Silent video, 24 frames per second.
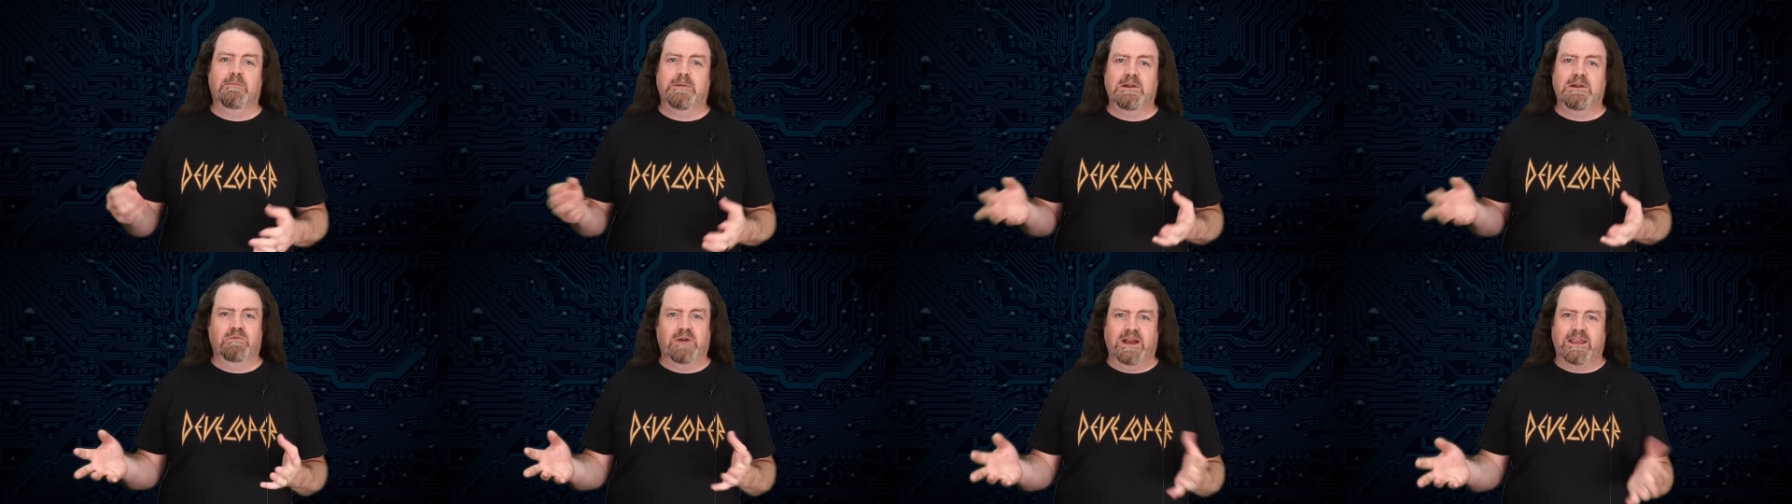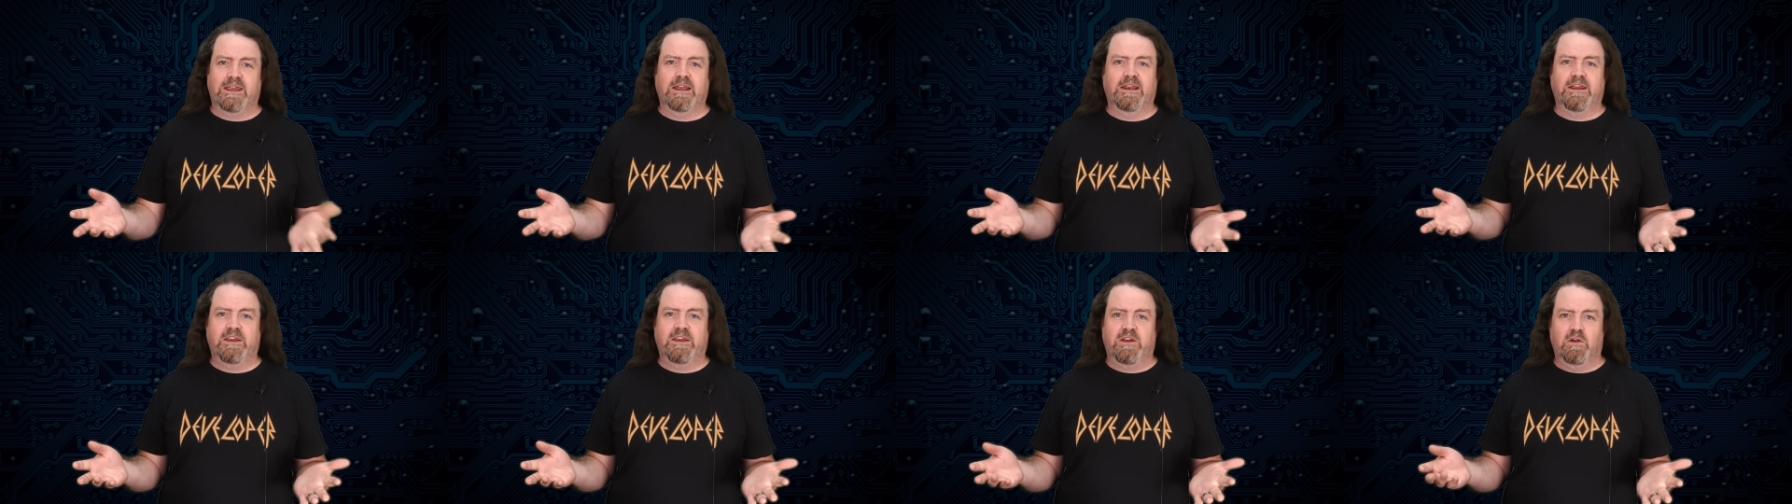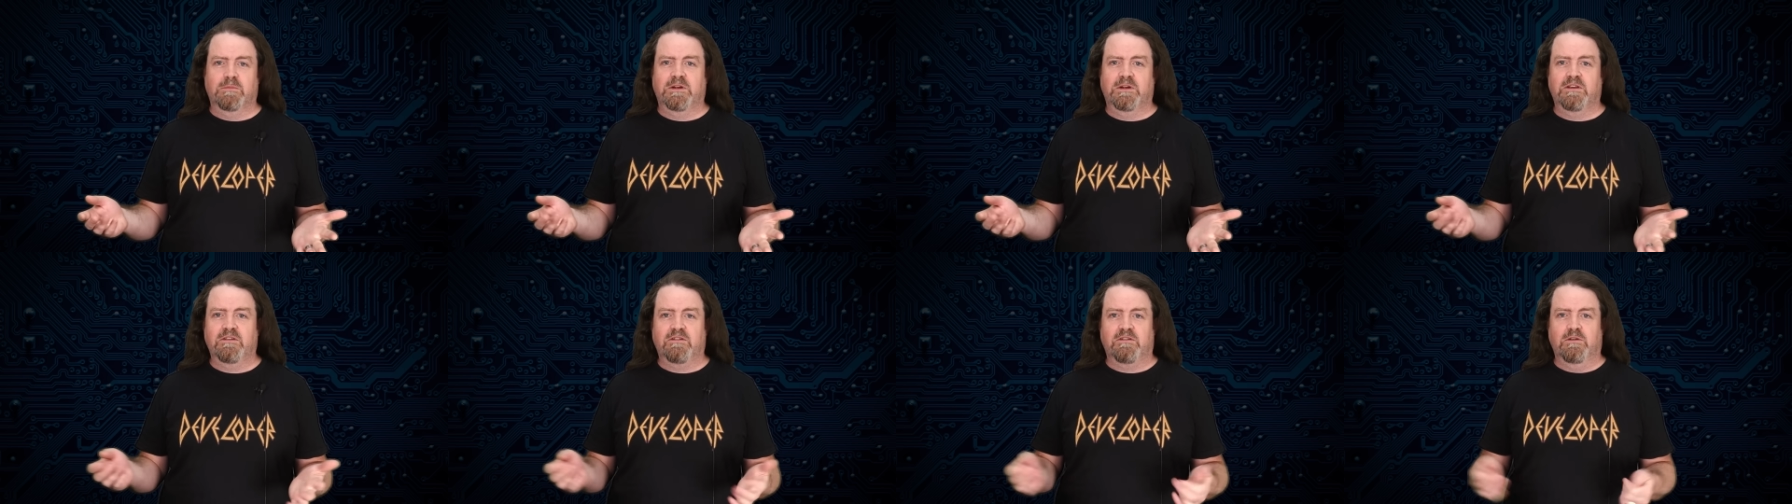to be regular
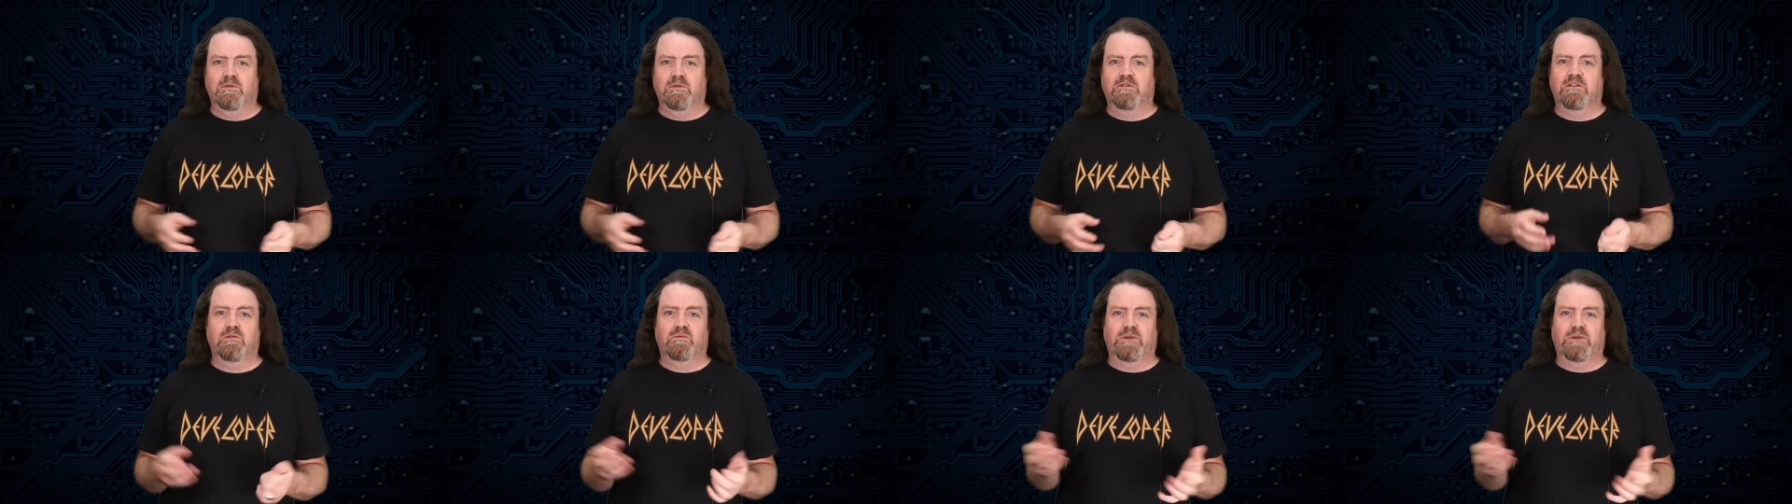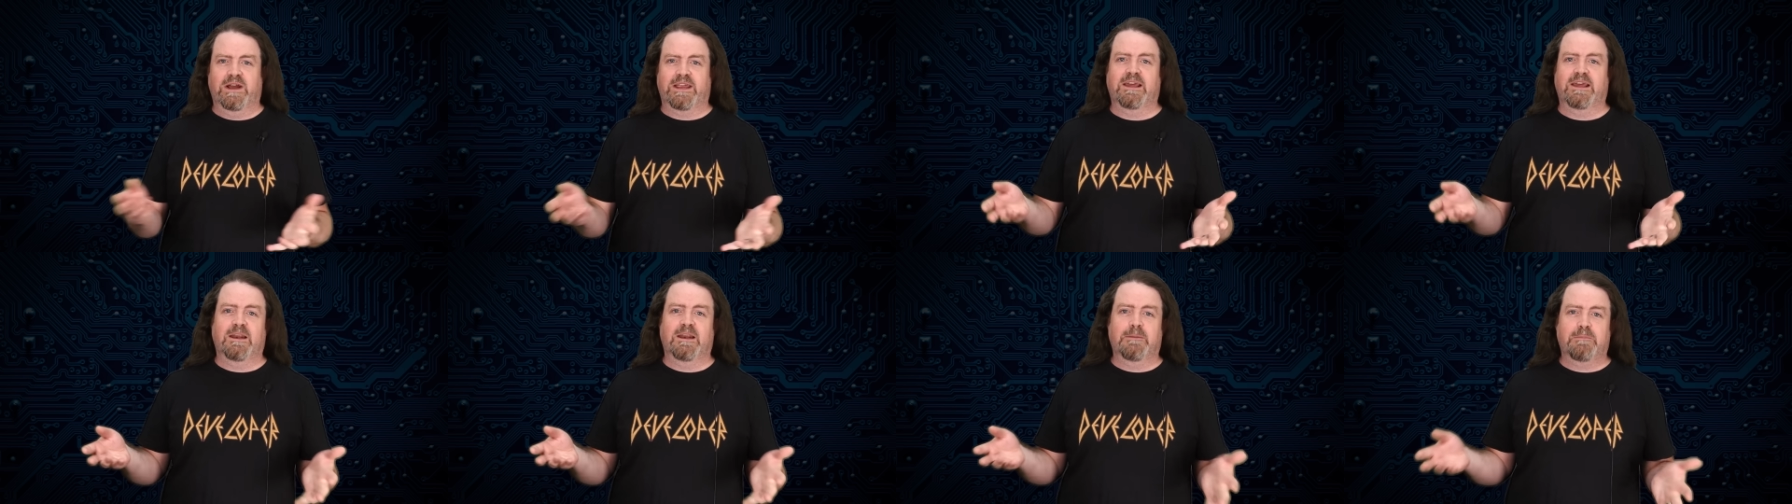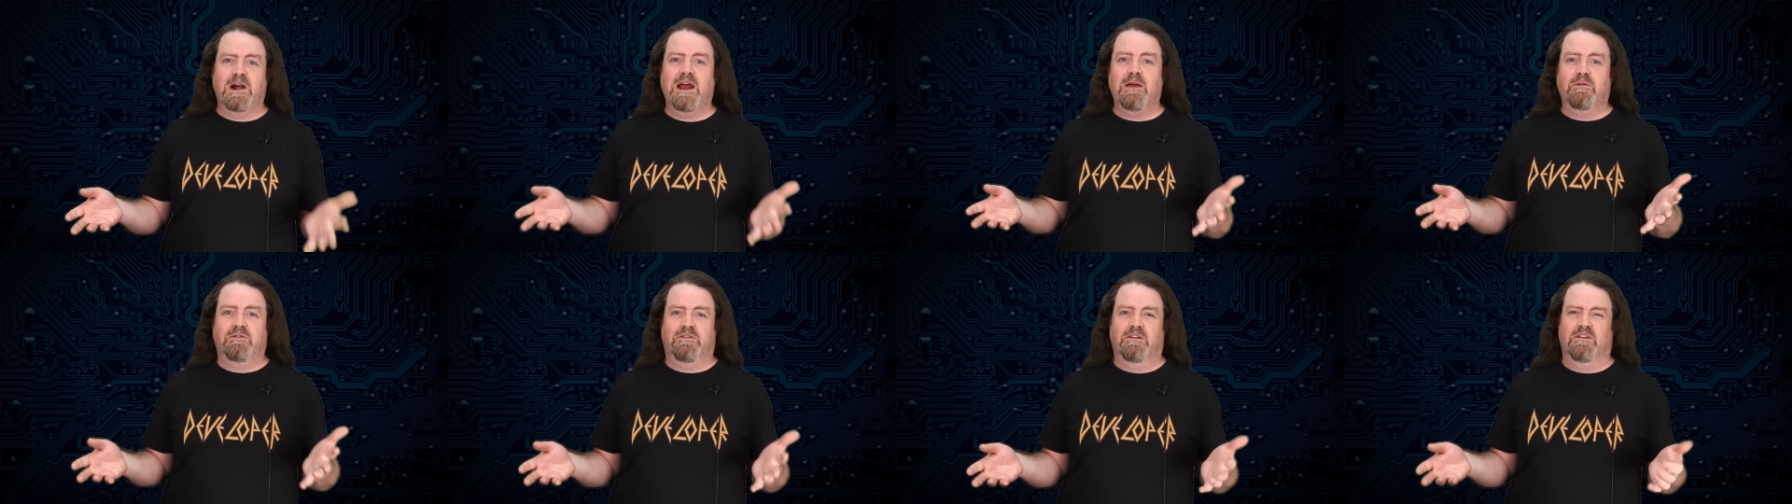humans using regular
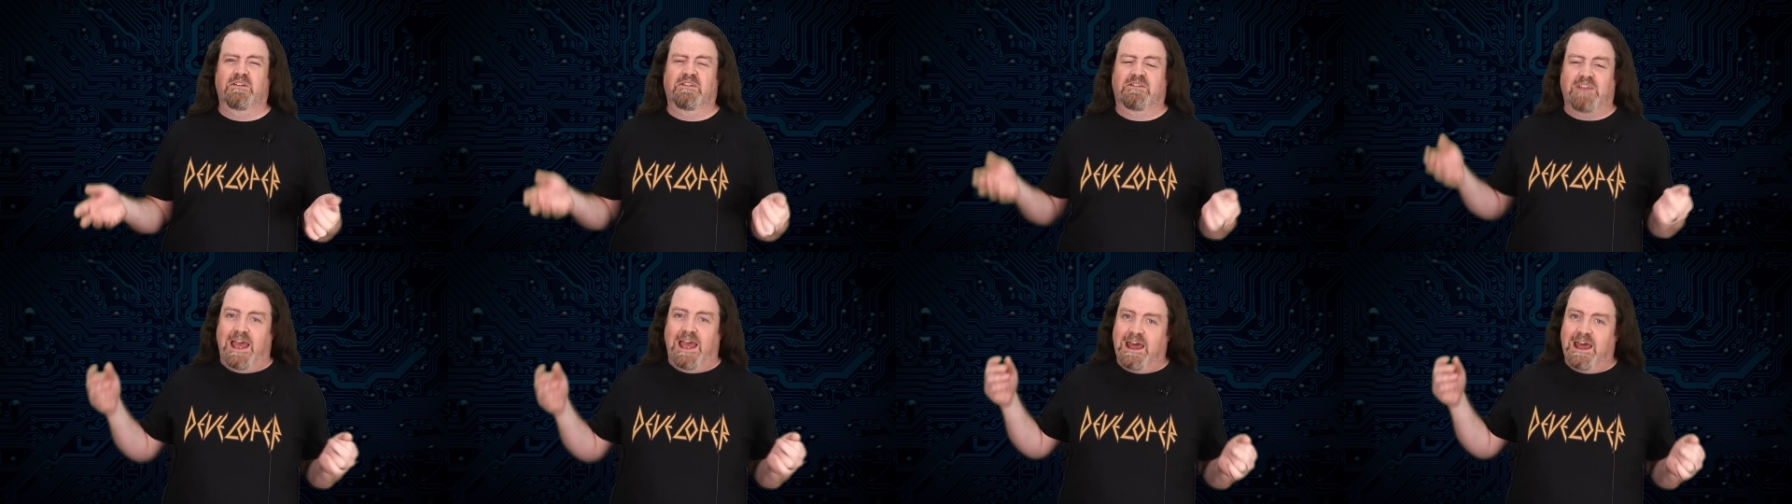browsers